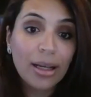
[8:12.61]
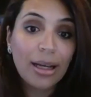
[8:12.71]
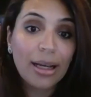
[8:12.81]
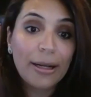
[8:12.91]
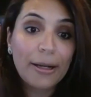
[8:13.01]

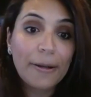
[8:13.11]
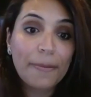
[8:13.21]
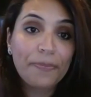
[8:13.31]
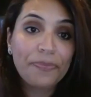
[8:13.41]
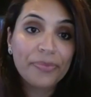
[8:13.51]

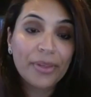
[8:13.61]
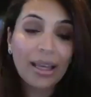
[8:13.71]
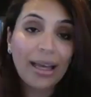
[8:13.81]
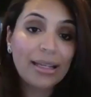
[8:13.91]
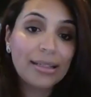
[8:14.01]

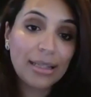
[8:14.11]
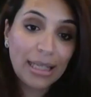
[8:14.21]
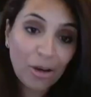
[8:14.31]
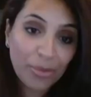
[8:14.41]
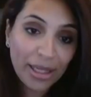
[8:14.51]
And
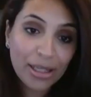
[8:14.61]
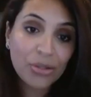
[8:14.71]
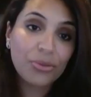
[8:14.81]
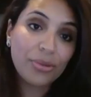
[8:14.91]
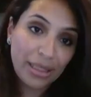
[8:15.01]
allow me
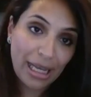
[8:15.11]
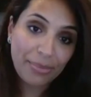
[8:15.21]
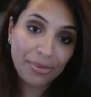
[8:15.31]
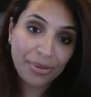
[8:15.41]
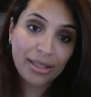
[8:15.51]
to
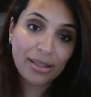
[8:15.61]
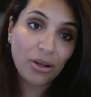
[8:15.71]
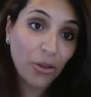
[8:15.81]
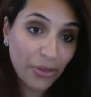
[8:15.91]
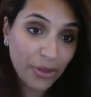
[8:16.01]
elaborate
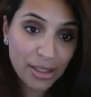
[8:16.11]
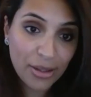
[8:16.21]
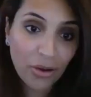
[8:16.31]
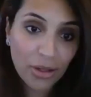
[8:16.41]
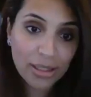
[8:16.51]
on this
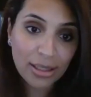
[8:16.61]
thought.